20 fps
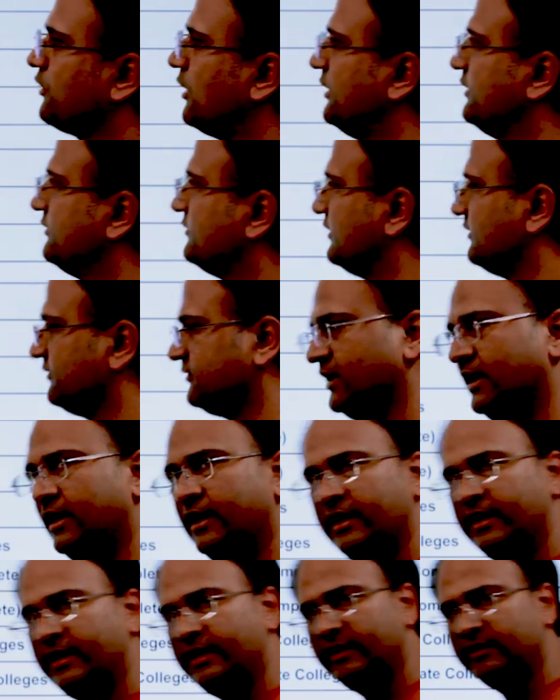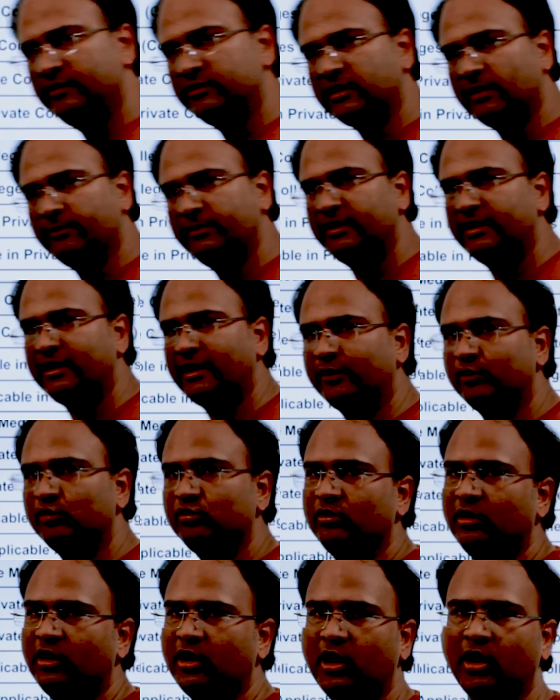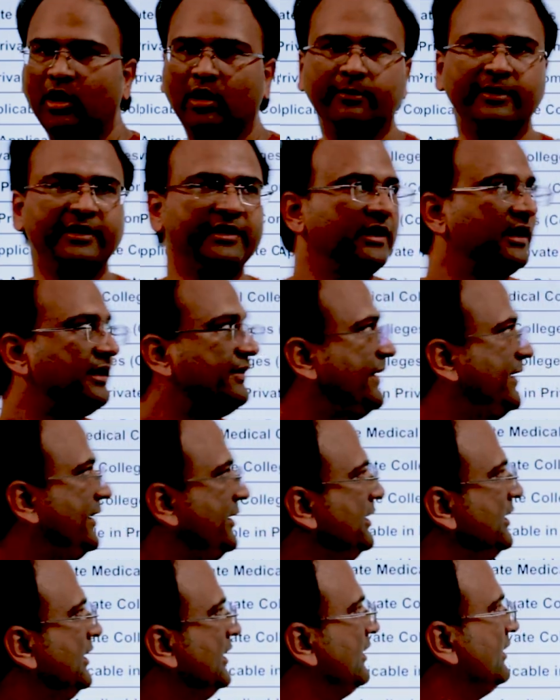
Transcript: colleges in Tamil Nadu, how many are there?